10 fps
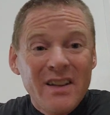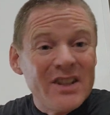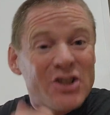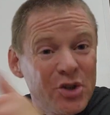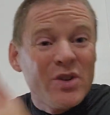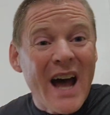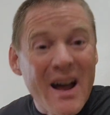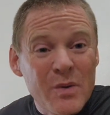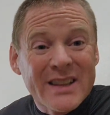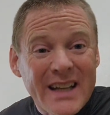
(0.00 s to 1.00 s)
The true
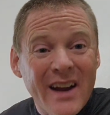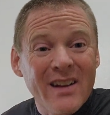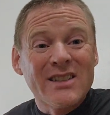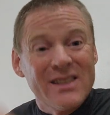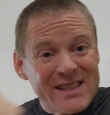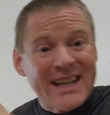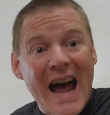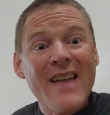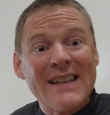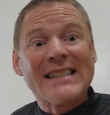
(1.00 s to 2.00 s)
guy with character is the
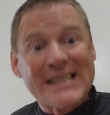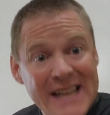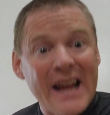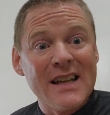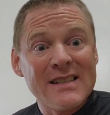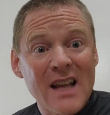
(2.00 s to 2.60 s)
guy that stands